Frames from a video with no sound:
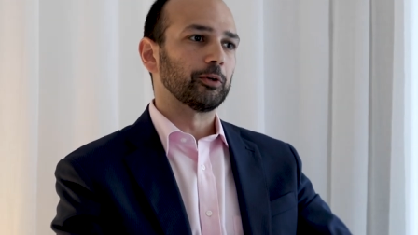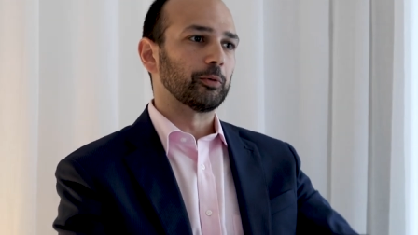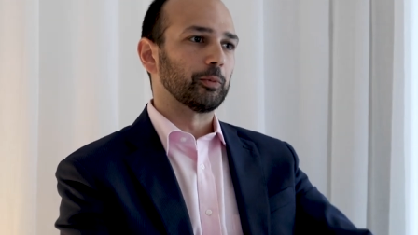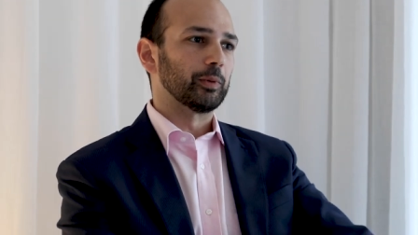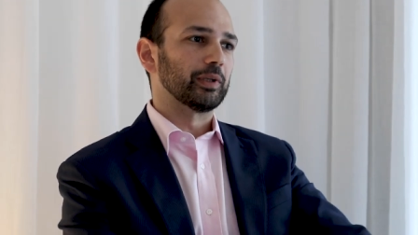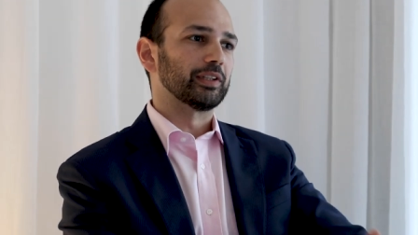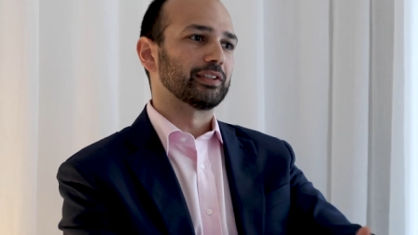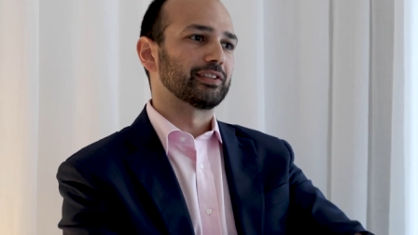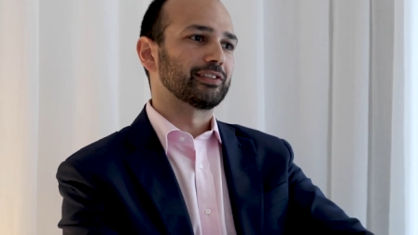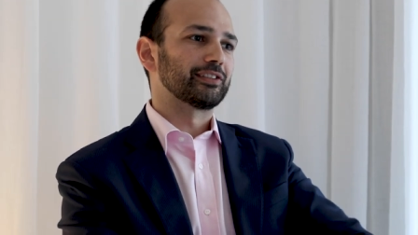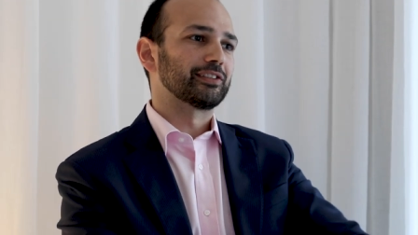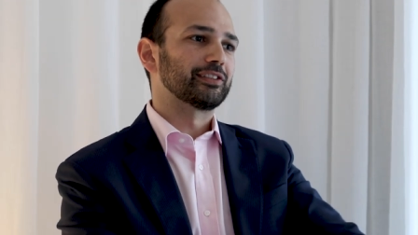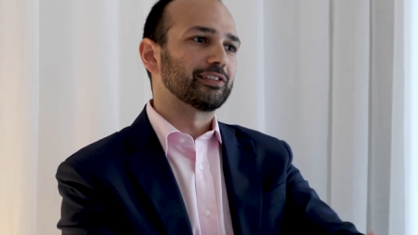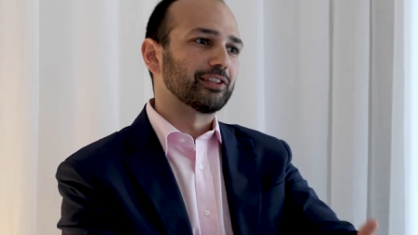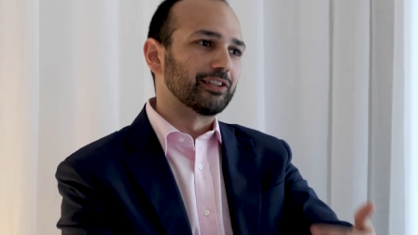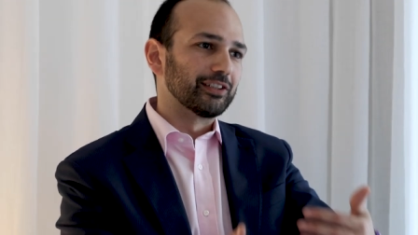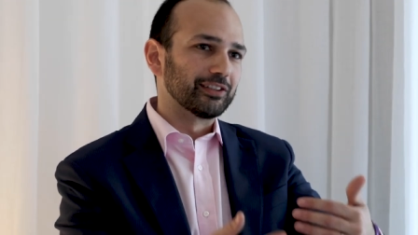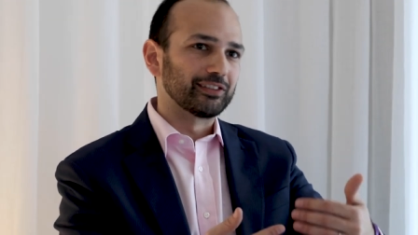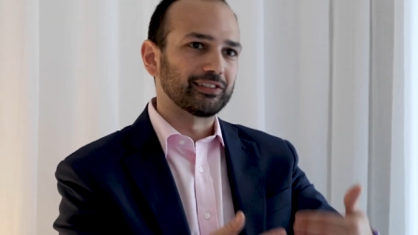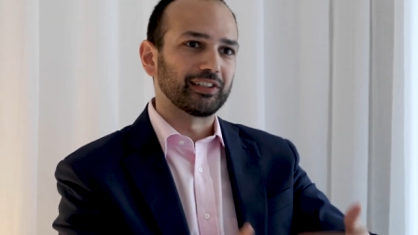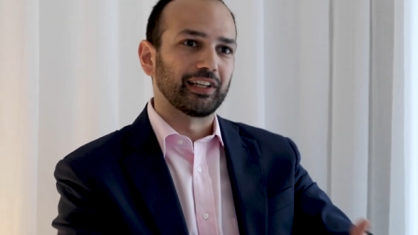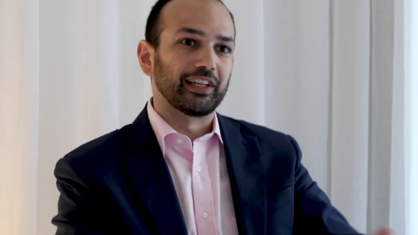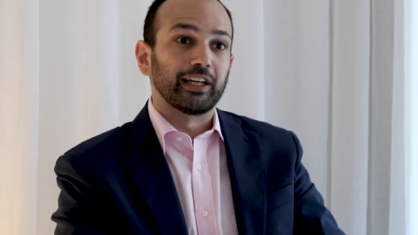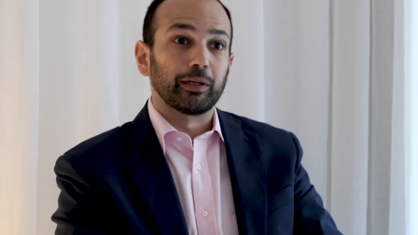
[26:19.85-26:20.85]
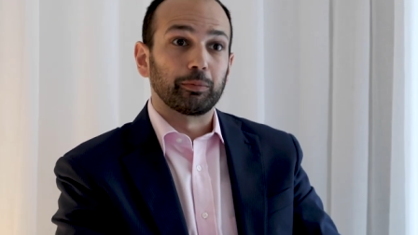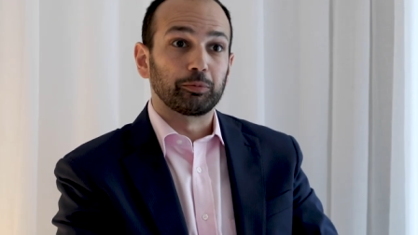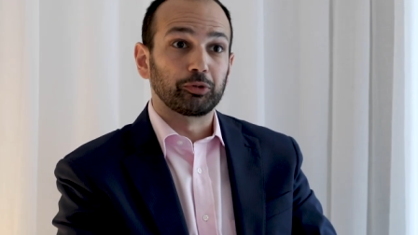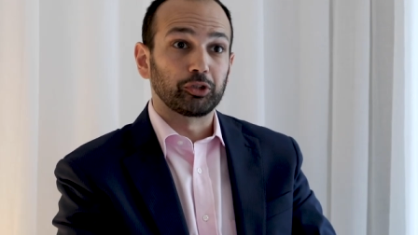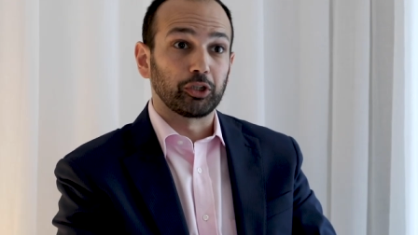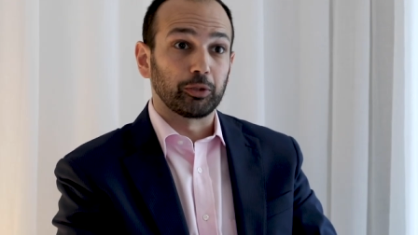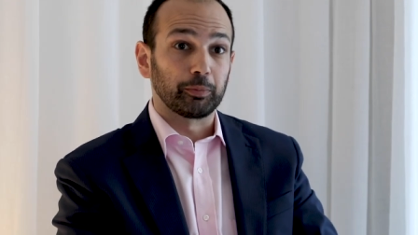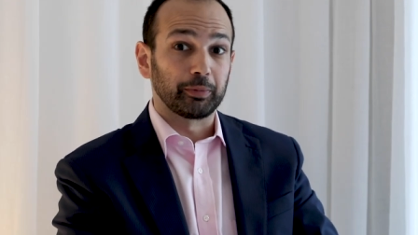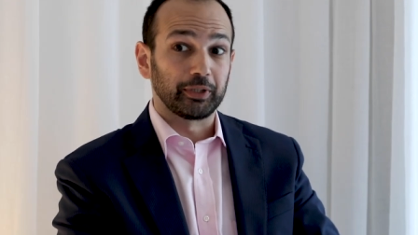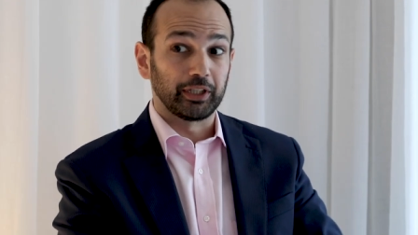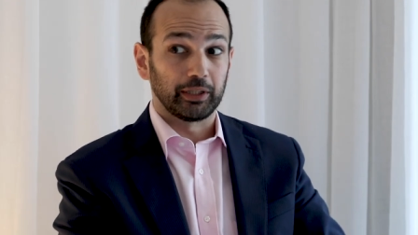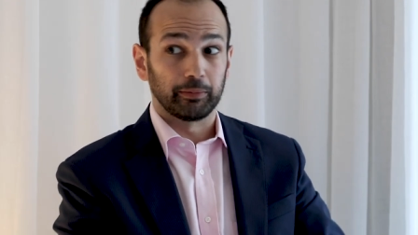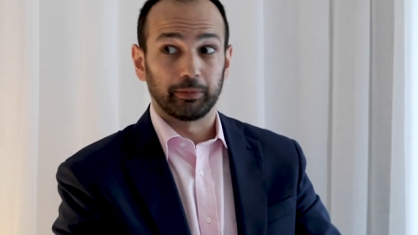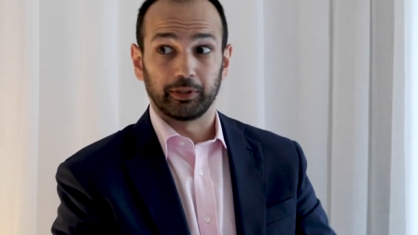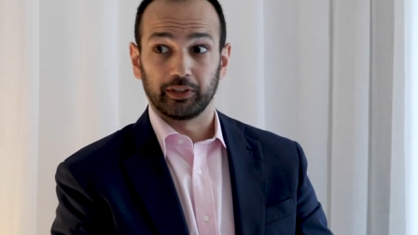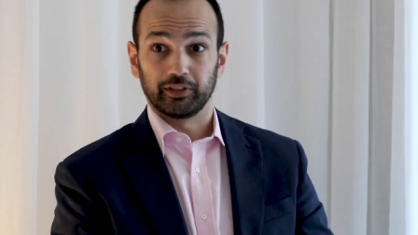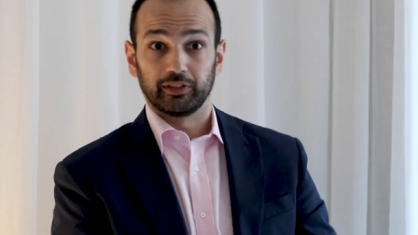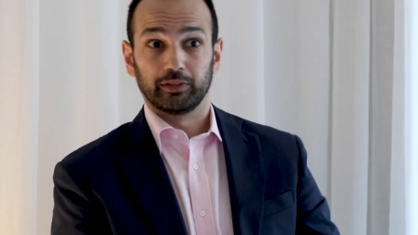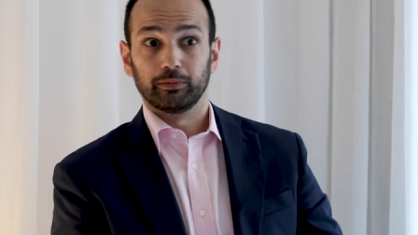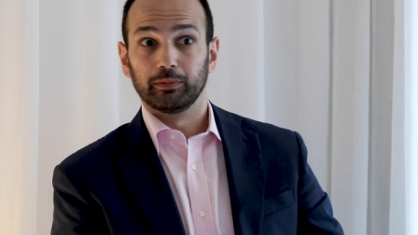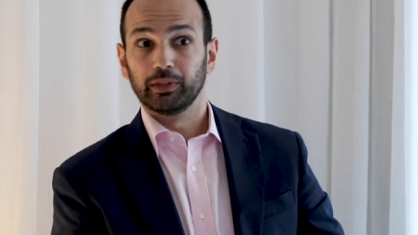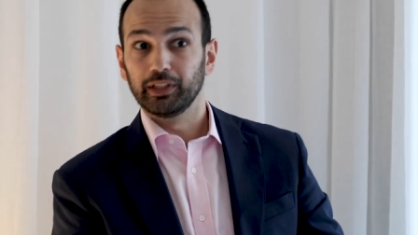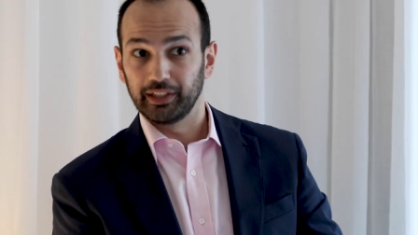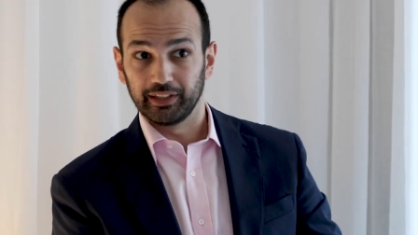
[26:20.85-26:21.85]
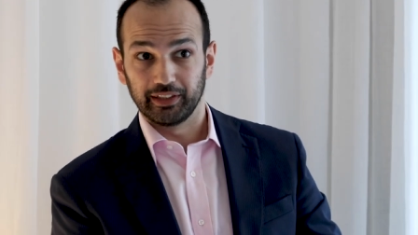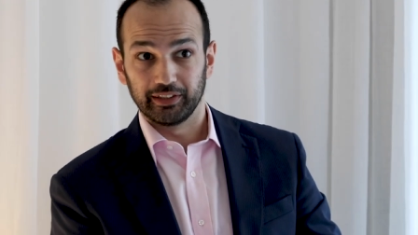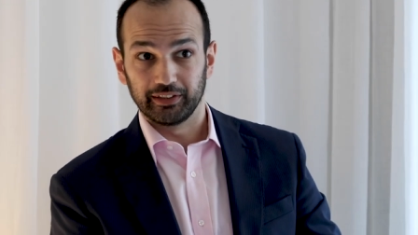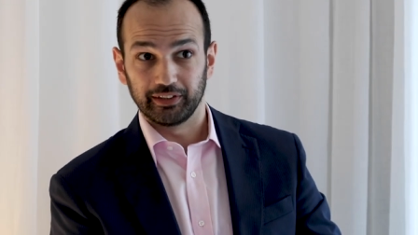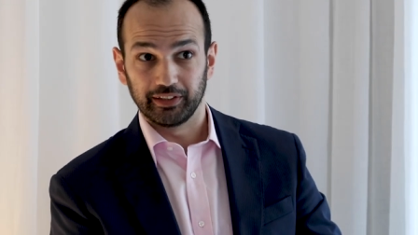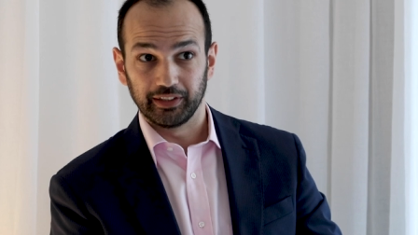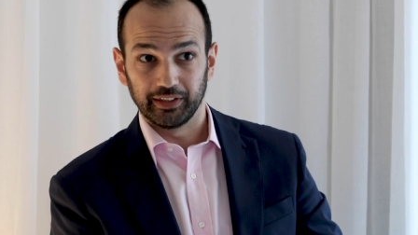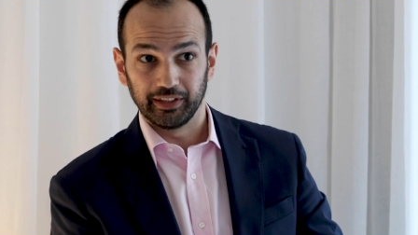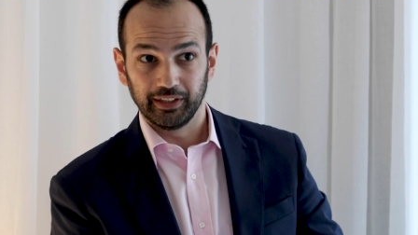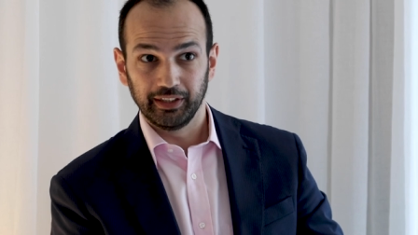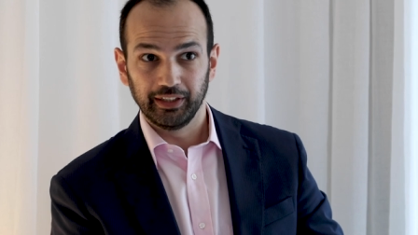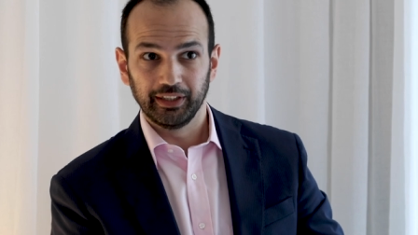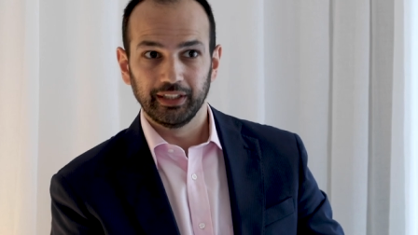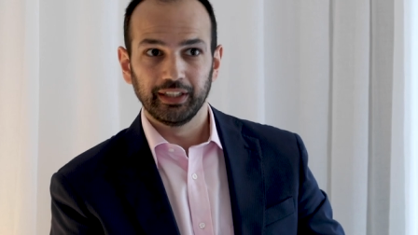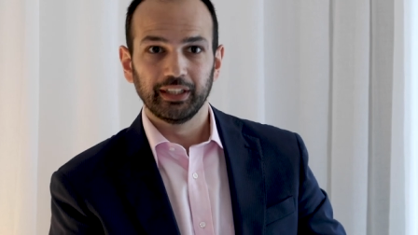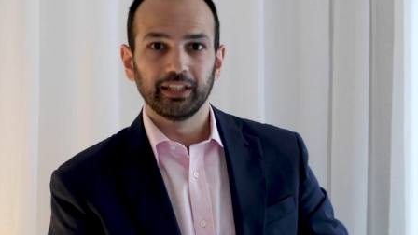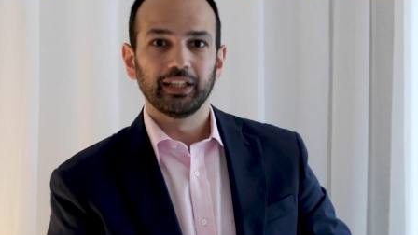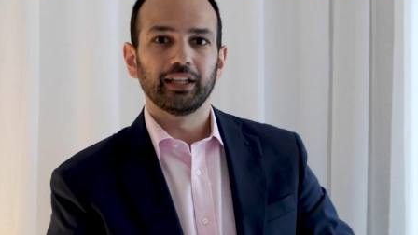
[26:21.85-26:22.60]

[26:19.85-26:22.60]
will start setting up shop here because the market is here.